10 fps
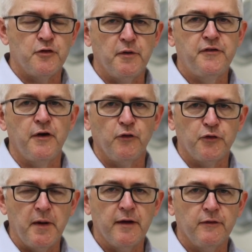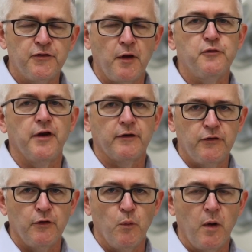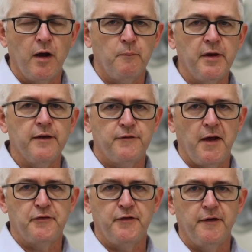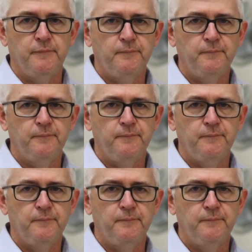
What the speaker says: material is being subject to while being tested.